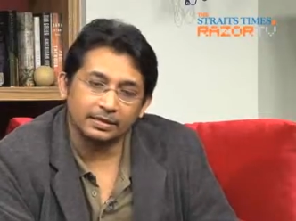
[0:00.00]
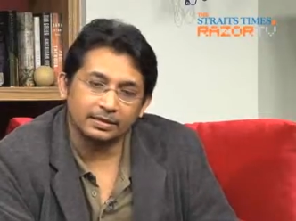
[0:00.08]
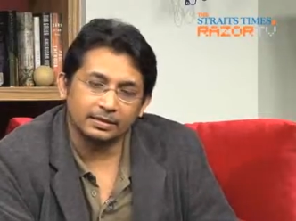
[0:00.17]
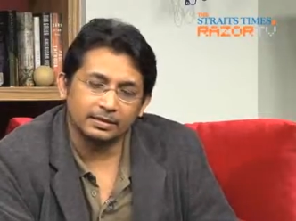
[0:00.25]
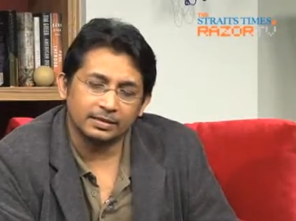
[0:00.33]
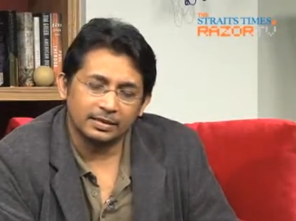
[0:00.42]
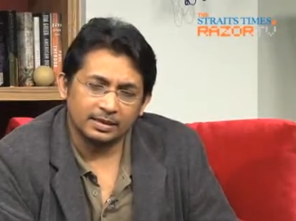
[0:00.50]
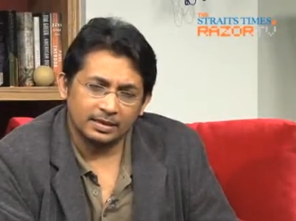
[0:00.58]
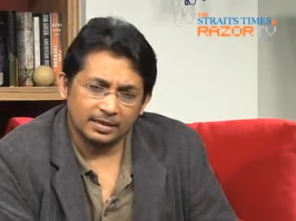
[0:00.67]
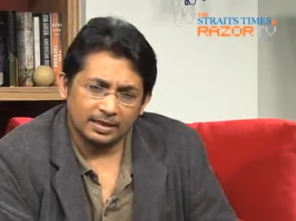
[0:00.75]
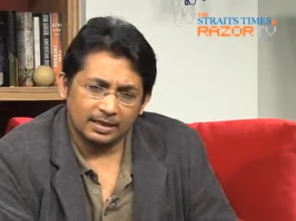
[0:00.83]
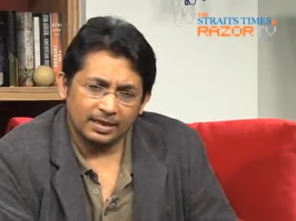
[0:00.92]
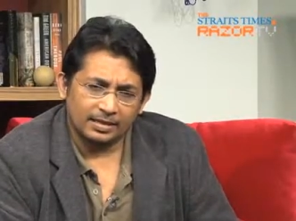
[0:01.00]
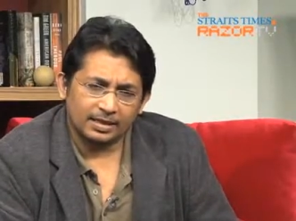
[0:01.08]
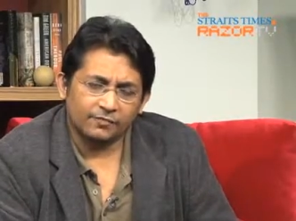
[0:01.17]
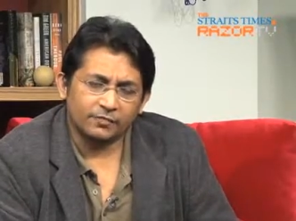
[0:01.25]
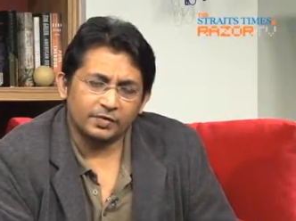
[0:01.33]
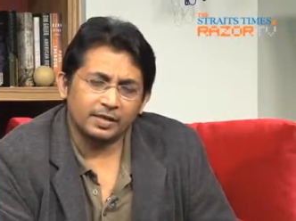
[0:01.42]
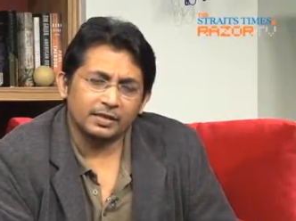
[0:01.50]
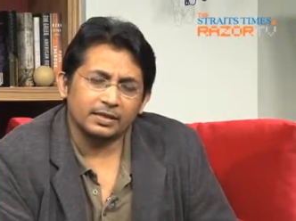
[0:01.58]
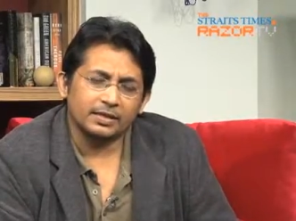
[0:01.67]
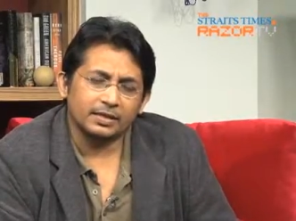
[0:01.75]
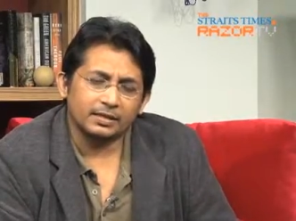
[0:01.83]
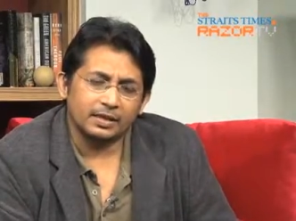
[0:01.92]
Uh, I think if you read
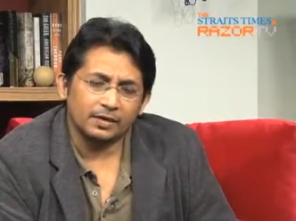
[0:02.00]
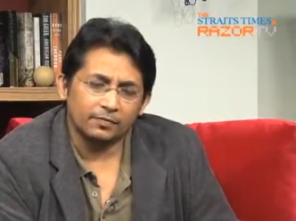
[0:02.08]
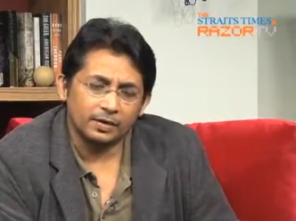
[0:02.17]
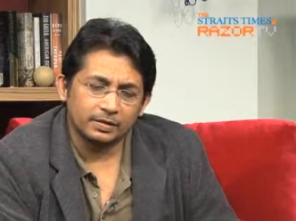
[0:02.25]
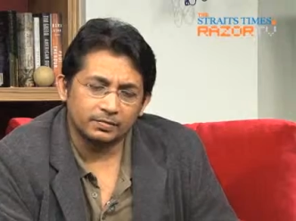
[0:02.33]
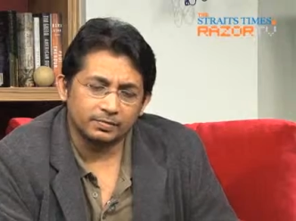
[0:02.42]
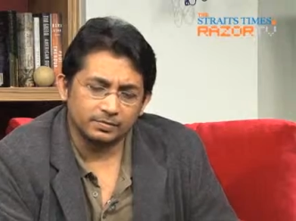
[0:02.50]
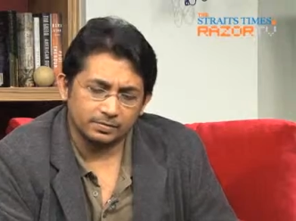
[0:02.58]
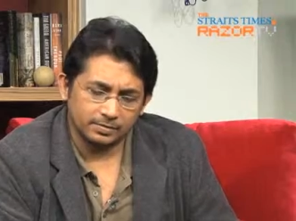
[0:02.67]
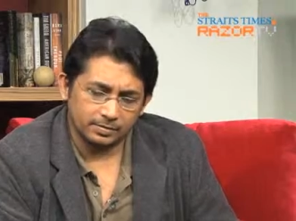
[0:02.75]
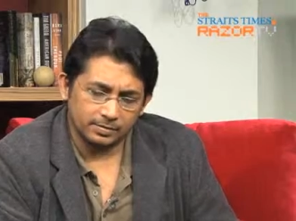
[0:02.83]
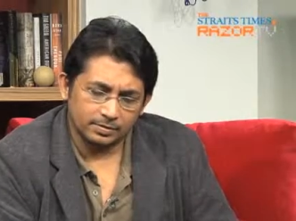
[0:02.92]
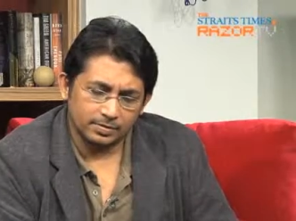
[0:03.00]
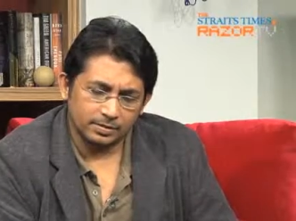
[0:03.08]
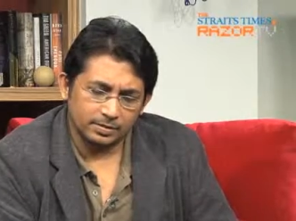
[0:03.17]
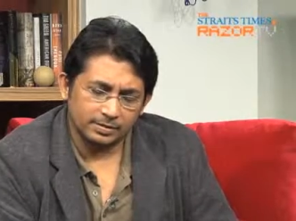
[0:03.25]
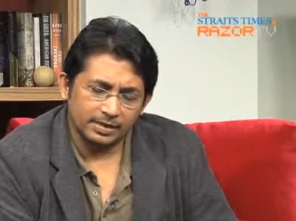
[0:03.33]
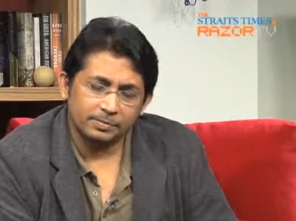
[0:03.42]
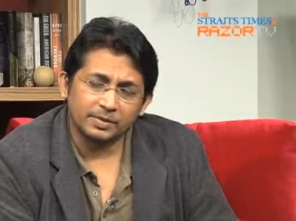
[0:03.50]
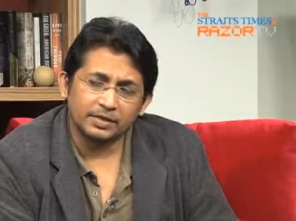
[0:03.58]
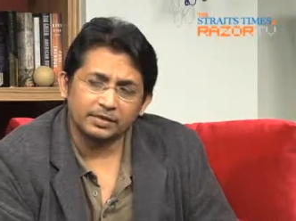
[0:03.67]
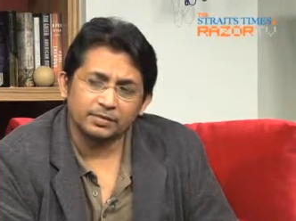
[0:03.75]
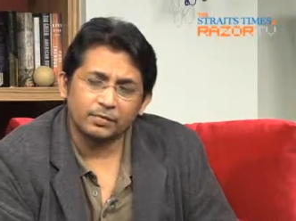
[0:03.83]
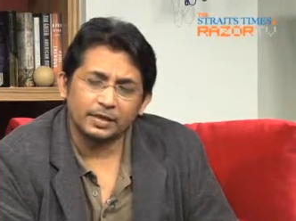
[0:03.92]
the uh, F1
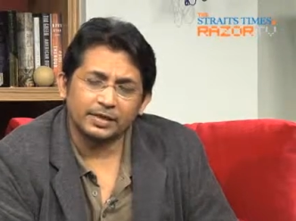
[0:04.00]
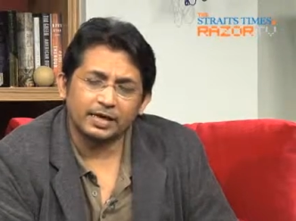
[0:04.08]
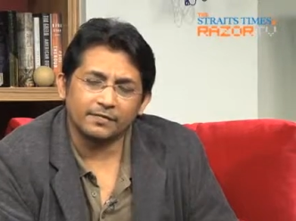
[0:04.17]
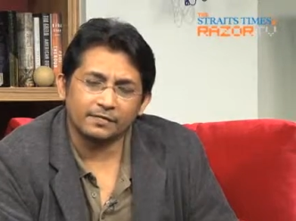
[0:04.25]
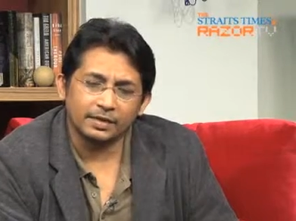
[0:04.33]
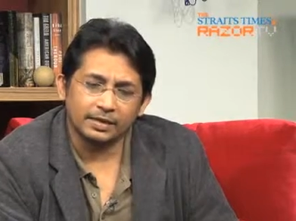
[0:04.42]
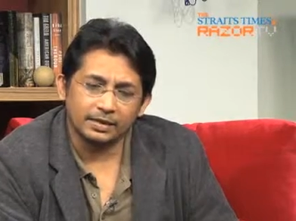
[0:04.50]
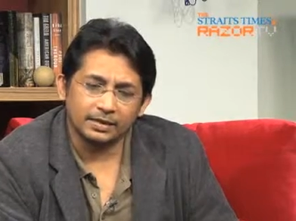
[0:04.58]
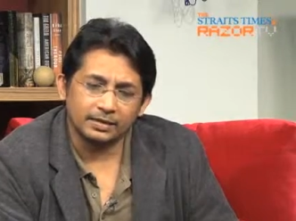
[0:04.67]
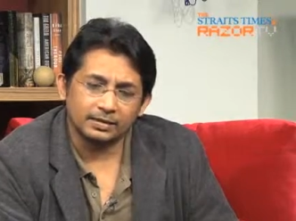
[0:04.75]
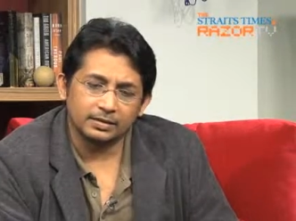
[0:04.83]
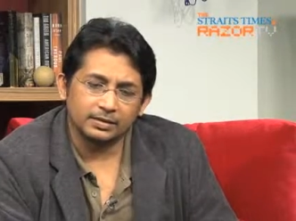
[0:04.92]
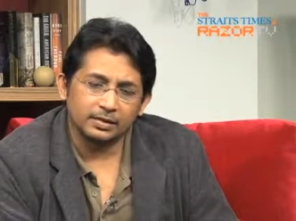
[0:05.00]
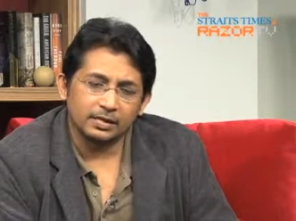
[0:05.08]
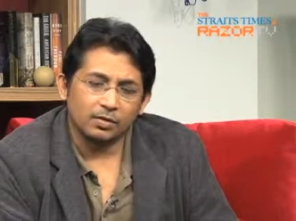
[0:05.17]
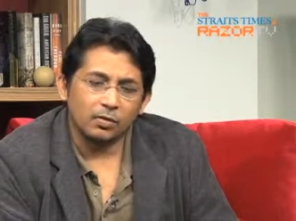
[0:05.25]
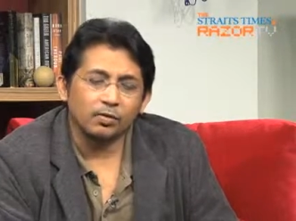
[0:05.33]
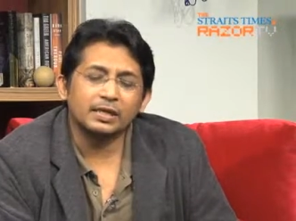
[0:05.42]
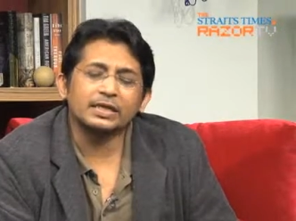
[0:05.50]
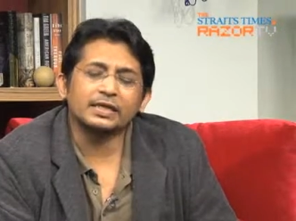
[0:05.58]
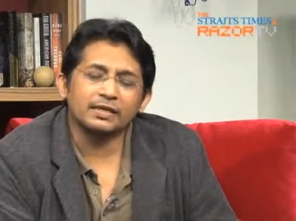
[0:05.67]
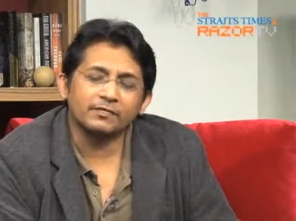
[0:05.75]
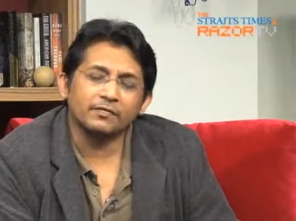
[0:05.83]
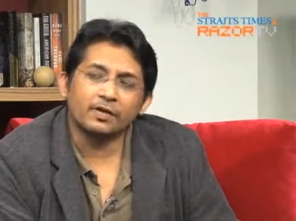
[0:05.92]
statement quite carefully, uh,
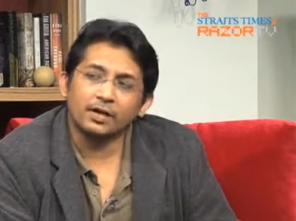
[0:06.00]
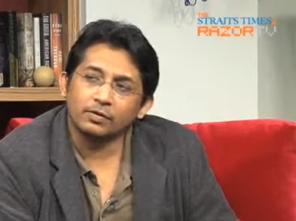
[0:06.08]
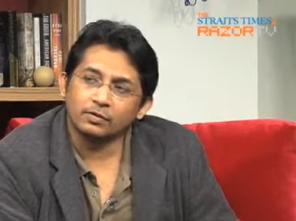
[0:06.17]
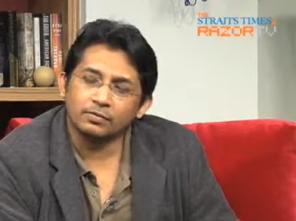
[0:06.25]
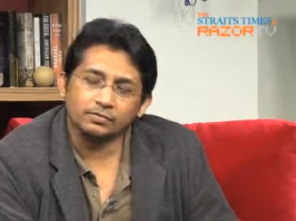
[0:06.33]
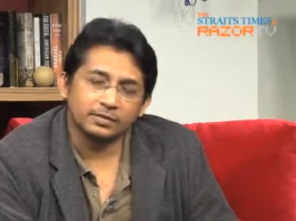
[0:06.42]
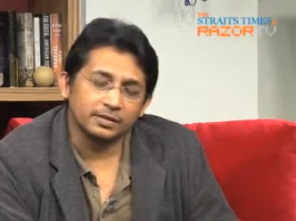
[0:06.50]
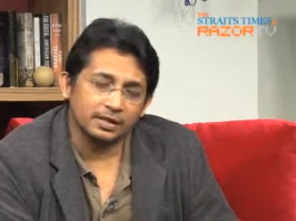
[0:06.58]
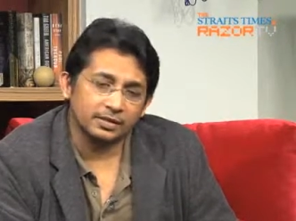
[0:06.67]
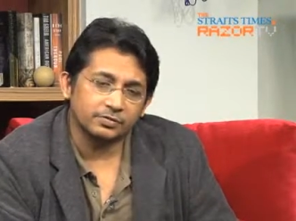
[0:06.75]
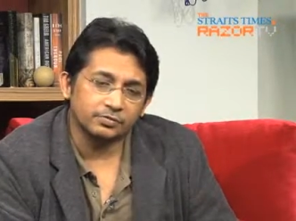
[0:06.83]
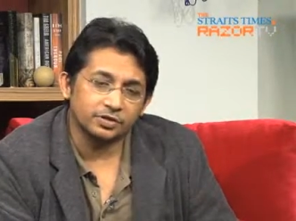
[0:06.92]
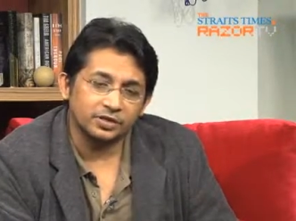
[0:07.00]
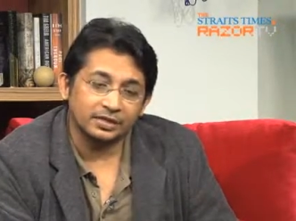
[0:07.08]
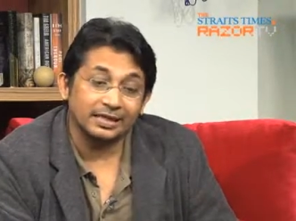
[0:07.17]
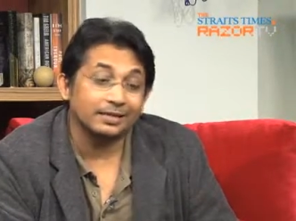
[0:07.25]
only if Renault decides to cheat